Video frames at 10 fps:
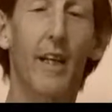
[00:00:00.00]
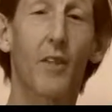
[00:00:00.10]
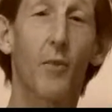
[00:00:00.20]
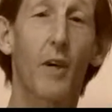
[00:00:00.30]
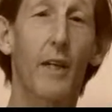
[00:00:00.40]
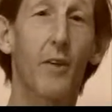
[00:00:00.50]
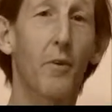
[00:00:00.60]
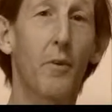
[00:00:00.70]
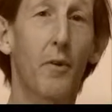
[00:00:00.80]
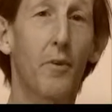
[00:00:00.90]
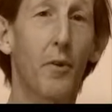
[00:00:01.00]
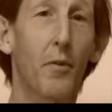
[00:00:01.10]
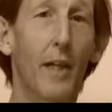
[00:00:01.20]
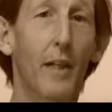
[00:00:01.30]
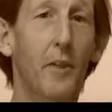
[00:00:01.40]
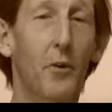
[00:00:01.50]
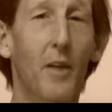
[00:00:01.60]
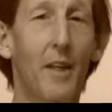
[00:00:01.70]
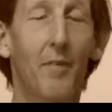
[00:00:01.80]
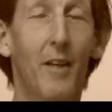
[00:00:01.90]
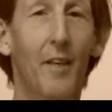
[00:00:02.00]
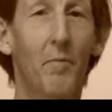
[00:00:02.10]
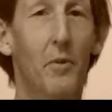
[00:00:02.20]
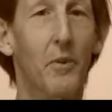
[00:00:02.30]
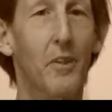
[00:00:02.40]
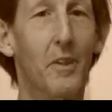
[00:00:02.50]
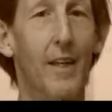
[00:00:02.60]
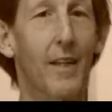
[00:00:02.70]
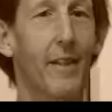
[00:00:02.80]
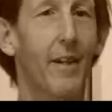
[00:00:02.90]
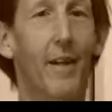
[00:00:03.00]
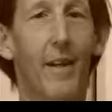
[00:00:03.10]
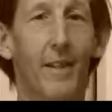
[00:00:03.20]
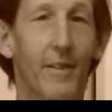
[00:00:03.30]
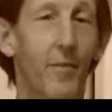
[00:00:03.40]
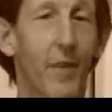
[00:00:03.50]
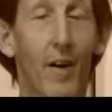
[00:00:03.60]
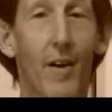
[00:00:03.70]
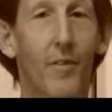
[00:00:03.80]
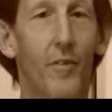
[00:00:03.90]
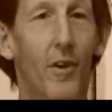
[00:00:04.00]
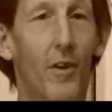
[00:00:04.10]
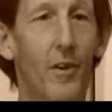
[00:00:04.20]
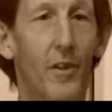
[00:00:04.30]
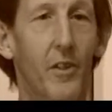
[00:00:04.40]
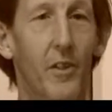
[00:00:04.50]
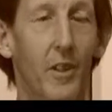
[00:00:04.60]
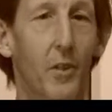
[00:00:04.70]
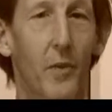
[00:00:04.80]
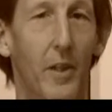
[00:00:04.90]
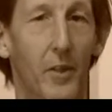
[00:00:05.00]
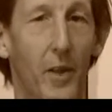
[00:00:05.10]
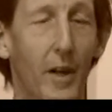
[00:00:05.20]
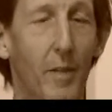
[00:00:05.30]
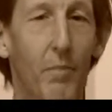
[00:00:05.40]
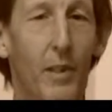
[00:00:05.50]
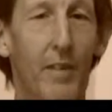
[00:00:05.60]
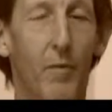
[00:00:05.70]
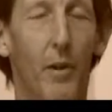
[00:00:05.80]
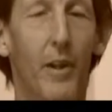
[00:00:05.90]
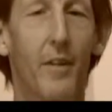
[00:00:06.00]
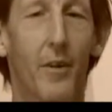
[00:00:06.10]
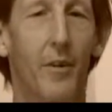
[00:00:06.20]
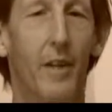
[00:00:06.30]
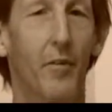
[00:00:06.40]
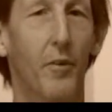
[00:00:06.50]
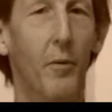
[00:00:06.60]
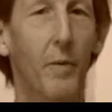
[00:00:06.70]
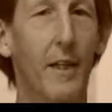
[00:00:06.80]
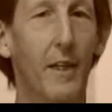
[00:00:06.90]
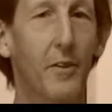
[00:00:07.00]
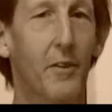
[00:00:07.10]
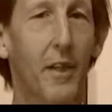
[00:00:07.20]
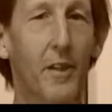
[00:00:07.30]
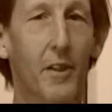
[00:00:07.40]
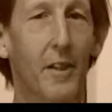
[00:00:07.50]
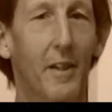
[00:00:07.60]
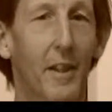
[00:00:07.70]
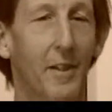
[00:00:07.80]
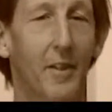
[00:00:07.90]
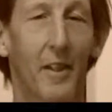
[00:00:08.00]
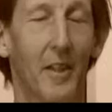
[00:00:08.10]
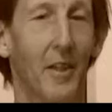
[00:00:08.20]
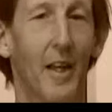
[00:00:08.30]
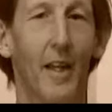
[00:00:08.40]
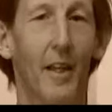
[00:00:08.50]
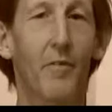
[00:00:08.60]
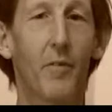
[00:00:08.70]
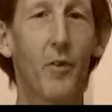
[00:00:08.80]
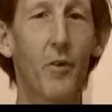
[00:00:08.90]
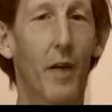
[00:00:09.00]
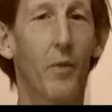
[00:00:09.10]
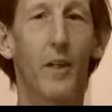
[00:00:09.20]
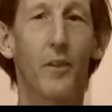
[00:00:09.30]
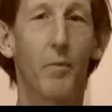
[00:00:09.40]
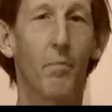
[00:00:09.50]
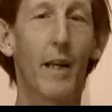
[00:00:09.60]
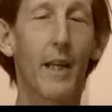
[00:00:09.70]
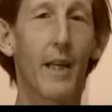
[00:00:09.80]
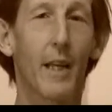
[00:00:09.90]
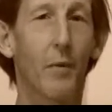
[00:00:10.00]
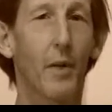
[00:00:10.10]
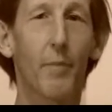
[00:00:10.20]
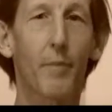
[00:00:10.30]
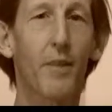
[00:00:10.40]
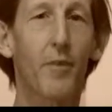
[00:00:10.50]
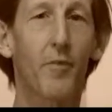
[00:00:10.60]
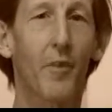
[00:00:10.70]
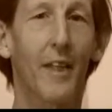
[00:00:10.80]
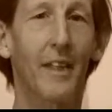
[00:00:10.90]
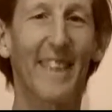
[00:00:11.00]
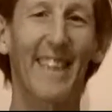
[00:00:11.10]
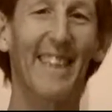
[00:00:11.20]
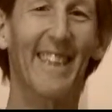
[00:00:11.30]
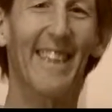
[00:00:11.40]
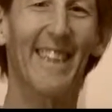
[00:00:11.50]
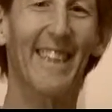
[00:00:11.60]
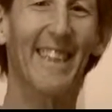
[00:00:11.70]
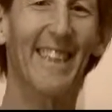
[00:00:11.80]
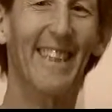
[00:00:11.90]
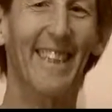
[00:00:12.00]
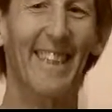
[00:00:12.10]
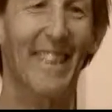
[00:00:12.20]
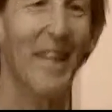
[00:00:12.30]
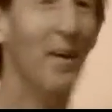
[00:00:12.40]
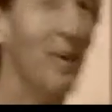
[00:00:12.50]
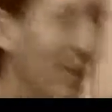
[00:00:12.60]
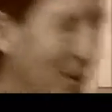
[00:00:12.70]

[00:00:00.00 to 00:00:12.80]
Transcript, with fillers: That's right, you heard correctly, twenty-five percent off of all accessories. Unbelievable, unheard of. Nobody else does it. It's because I love you, I want your money, and I want to be your friend. Right on.